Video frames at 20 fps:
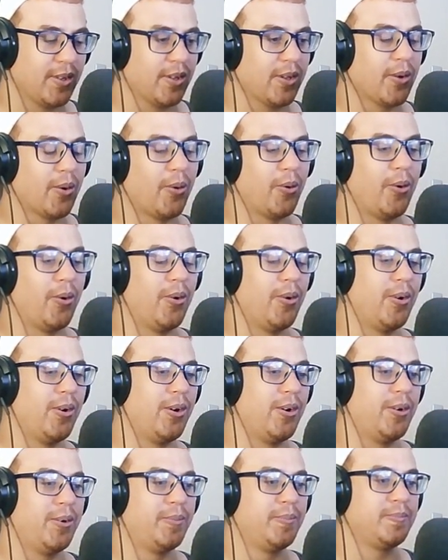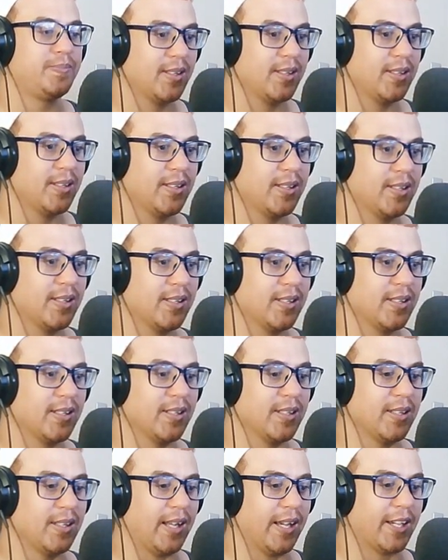Or
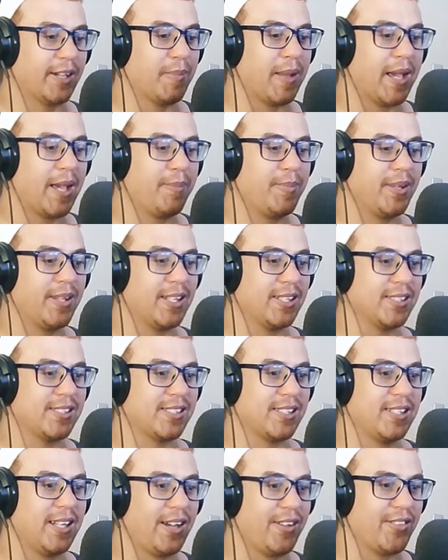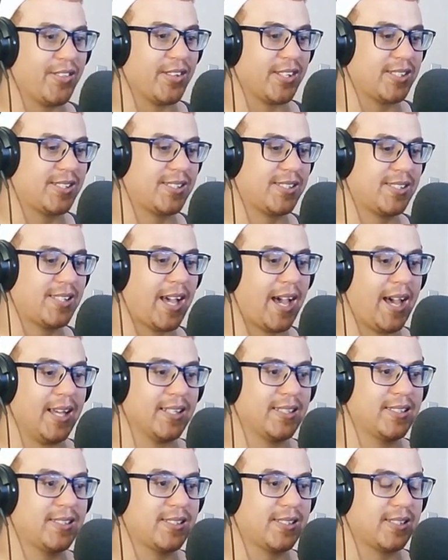like maybe there's another
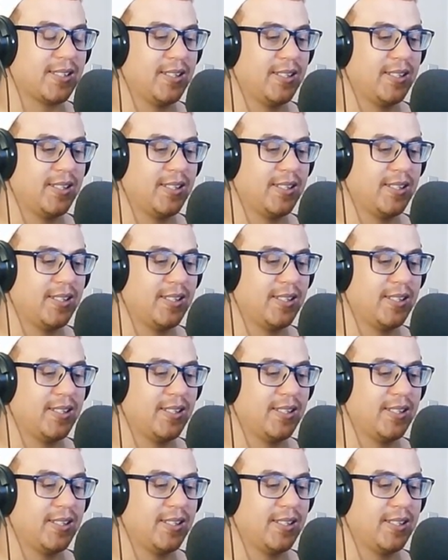stat